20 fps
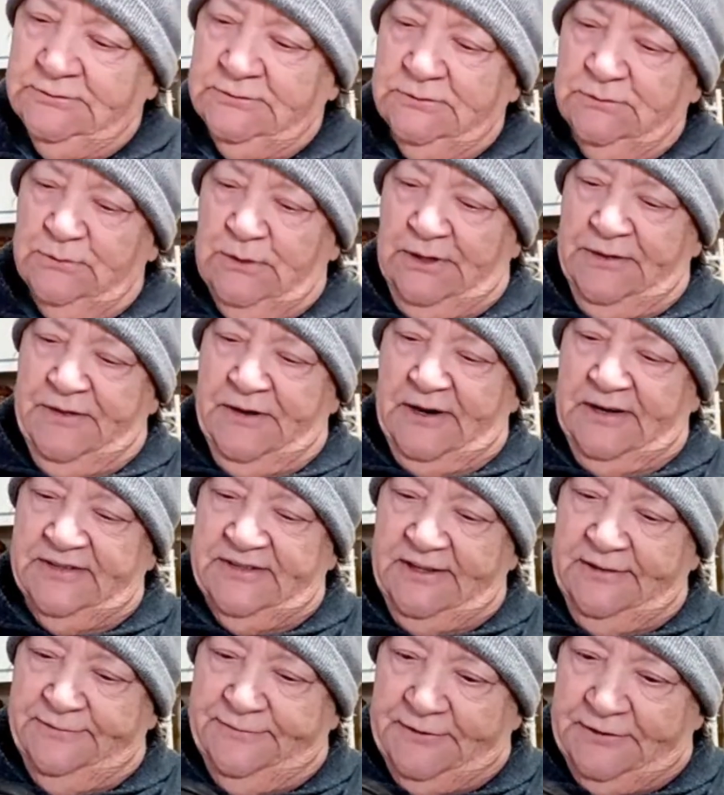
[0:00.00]
why did I
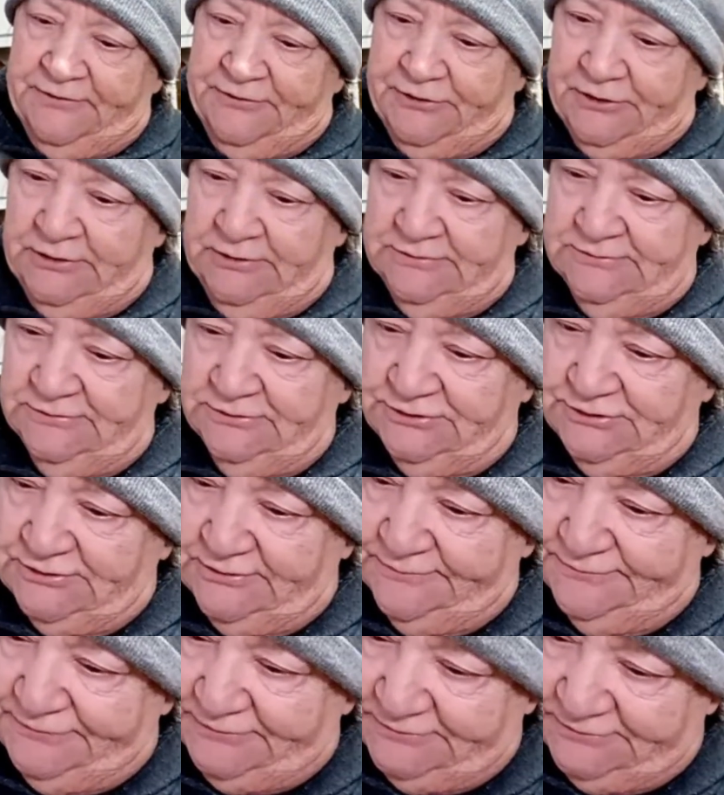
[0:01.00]
say Fenton? There's
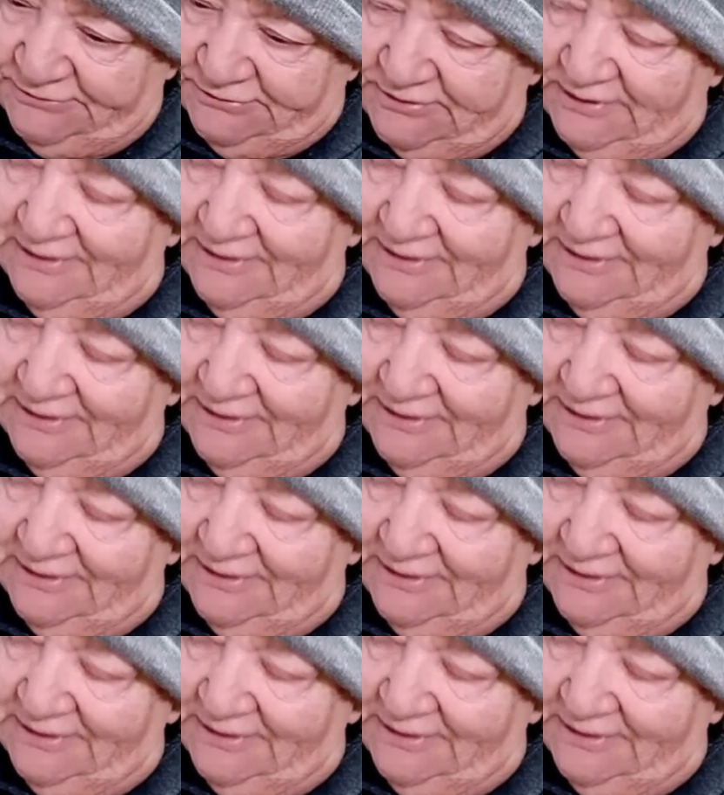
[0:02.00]
no Fenton.